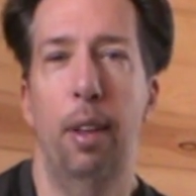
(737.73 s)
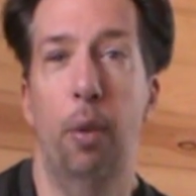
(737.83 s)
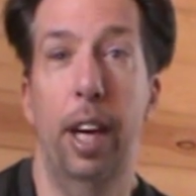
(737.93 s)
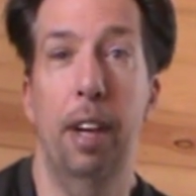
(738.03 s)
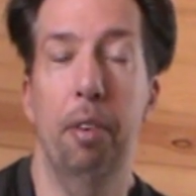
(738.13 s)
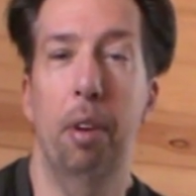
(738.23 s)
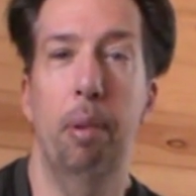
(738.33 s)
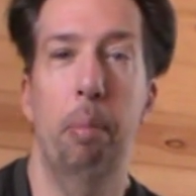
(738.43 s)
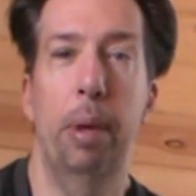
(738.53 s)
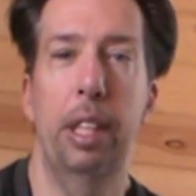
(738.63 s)

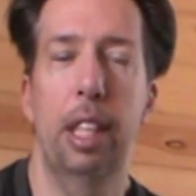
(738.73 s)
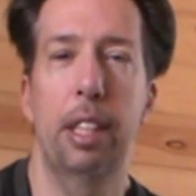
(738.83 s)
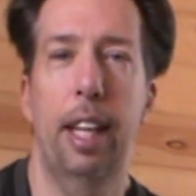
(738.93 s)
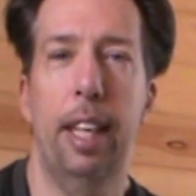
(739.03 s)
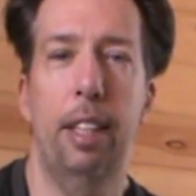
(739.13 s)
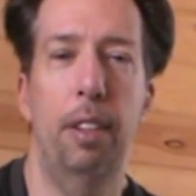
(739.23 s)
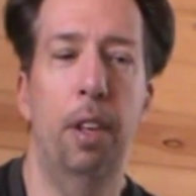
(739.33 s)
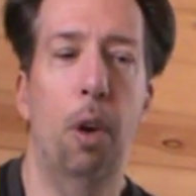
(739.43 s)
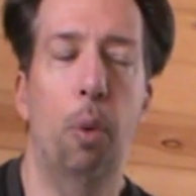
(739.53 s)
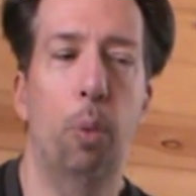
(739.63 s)
whatever, but just like,
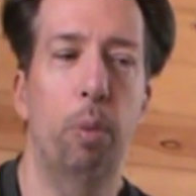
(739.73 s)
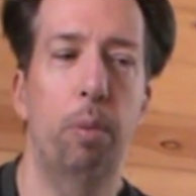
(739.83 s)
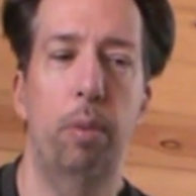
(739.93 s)
you know,